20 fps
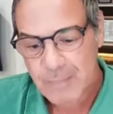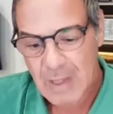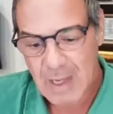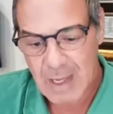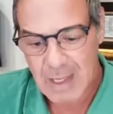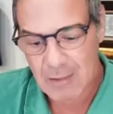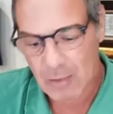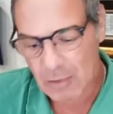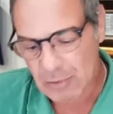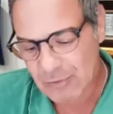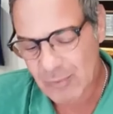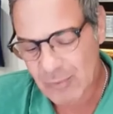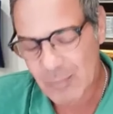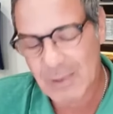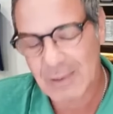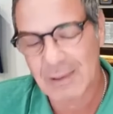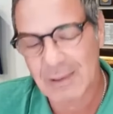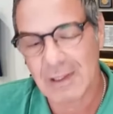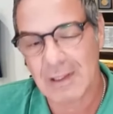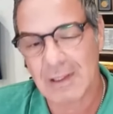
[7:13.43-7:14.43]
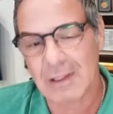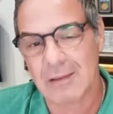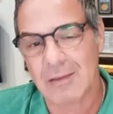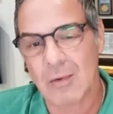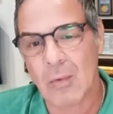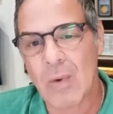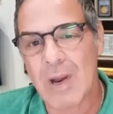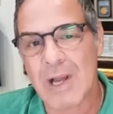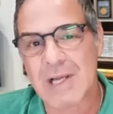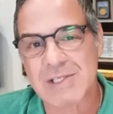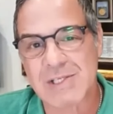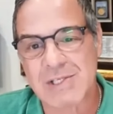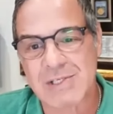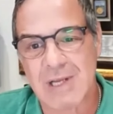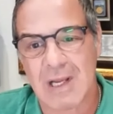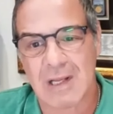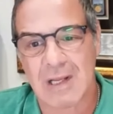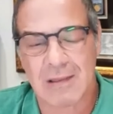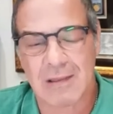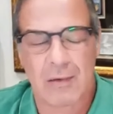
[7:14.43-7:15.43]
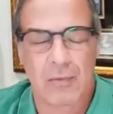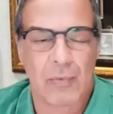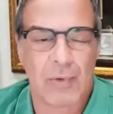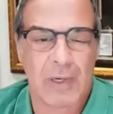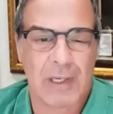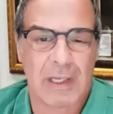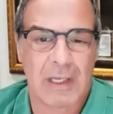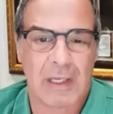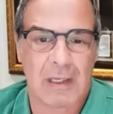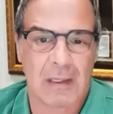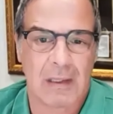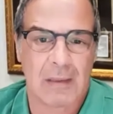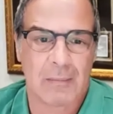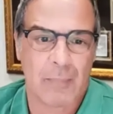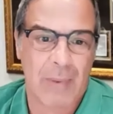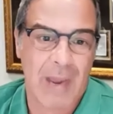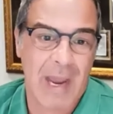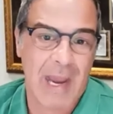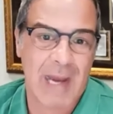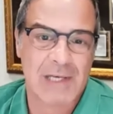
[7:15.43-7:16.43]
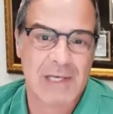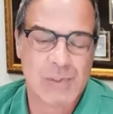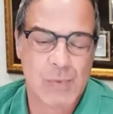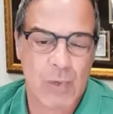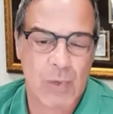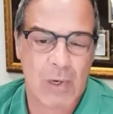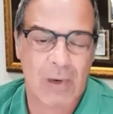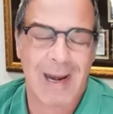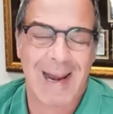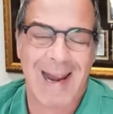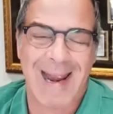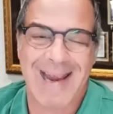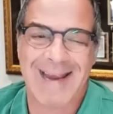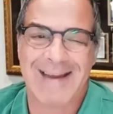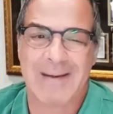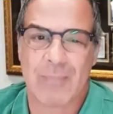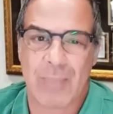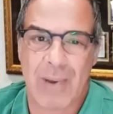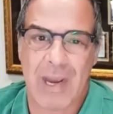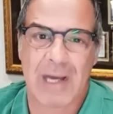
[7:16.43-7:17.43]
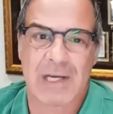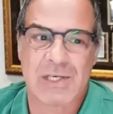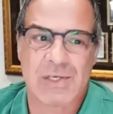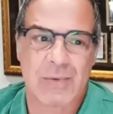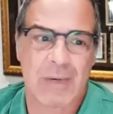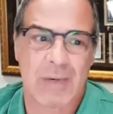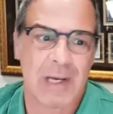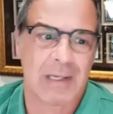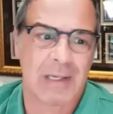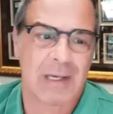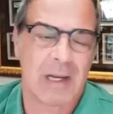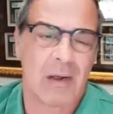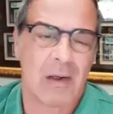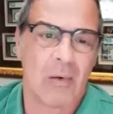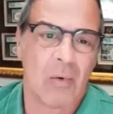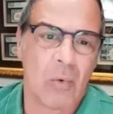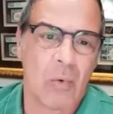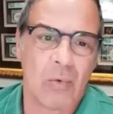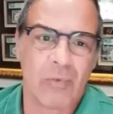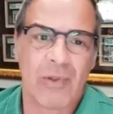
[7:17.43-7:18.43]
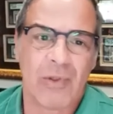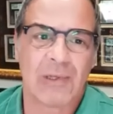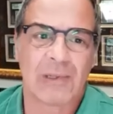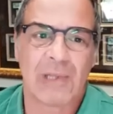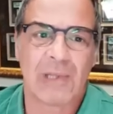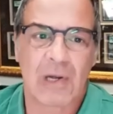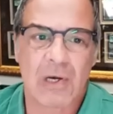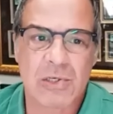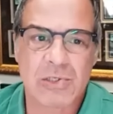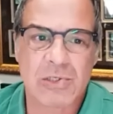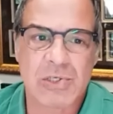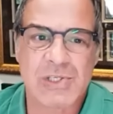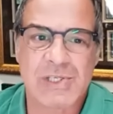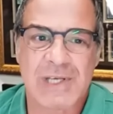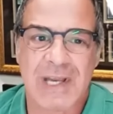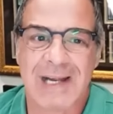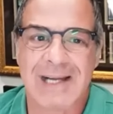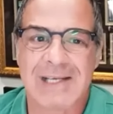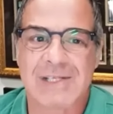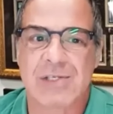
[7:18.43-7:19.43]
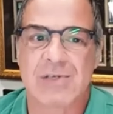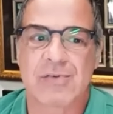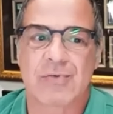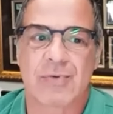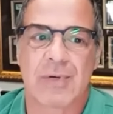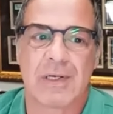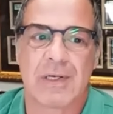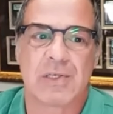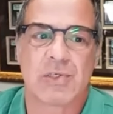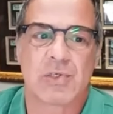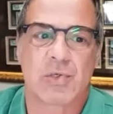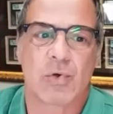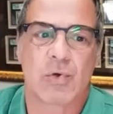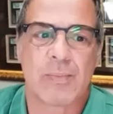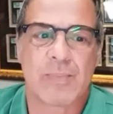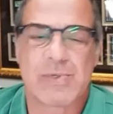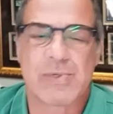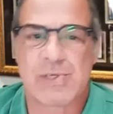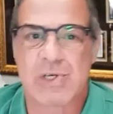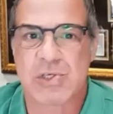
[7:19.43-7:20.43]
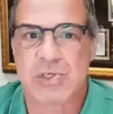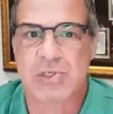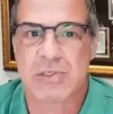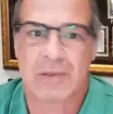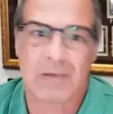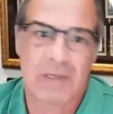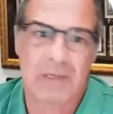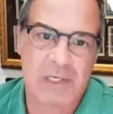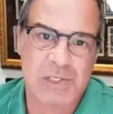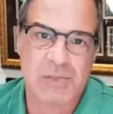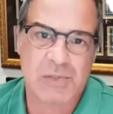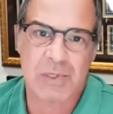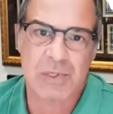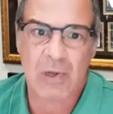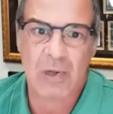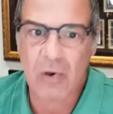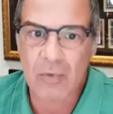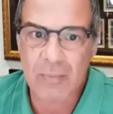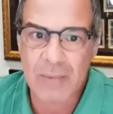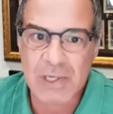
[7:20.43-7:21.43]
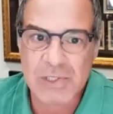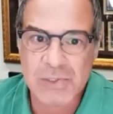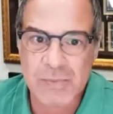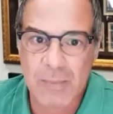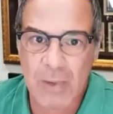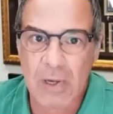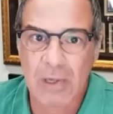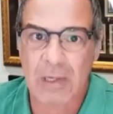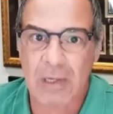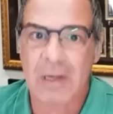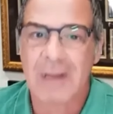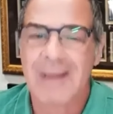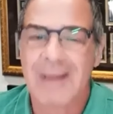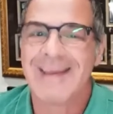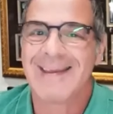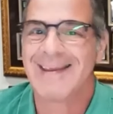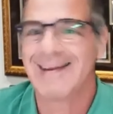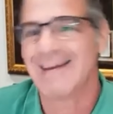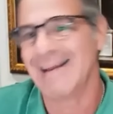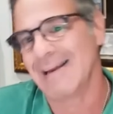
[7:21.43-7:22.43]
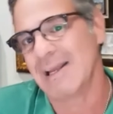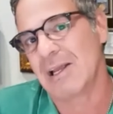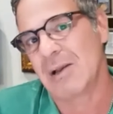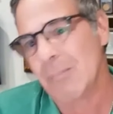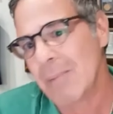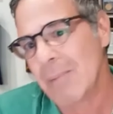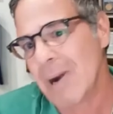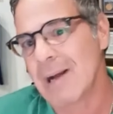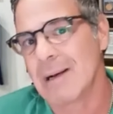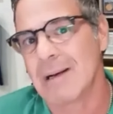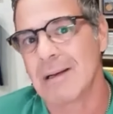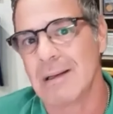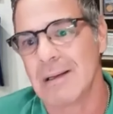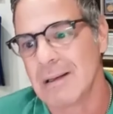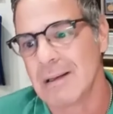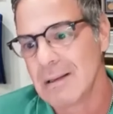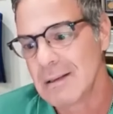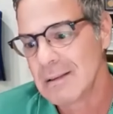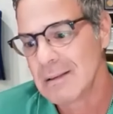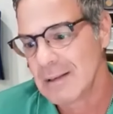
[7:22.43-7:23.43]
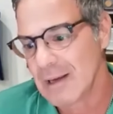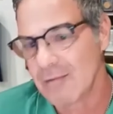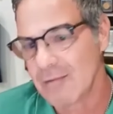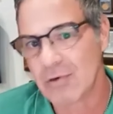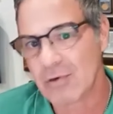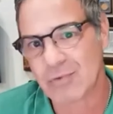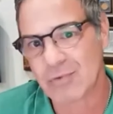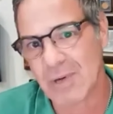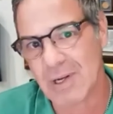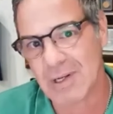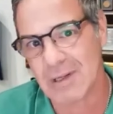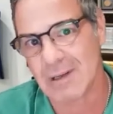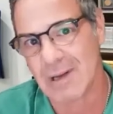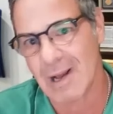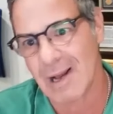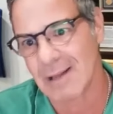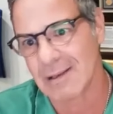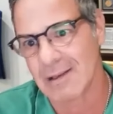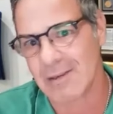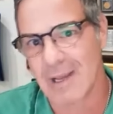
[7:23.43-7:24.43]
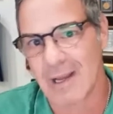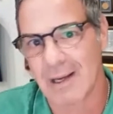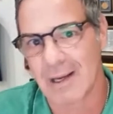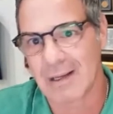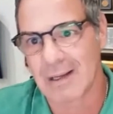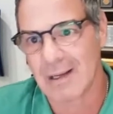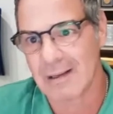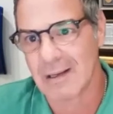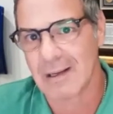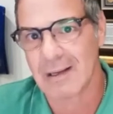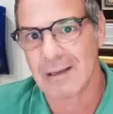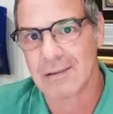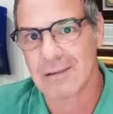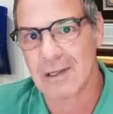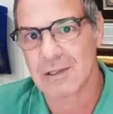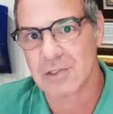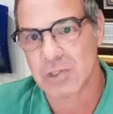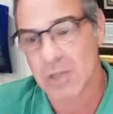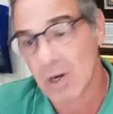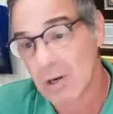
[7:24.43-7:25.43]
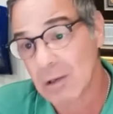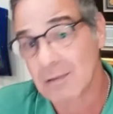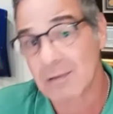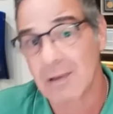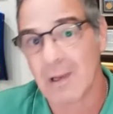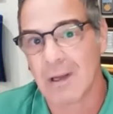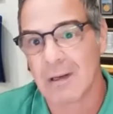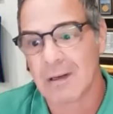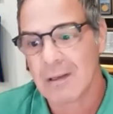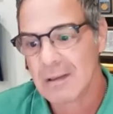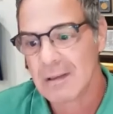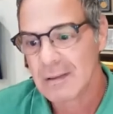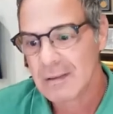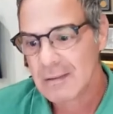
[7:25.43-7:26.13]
And ultimately, the West and the rigging banks, where 8 banks right now hold the largest concentrated short position in the history of the COMEX market in any commodity ever traded, a la that chart that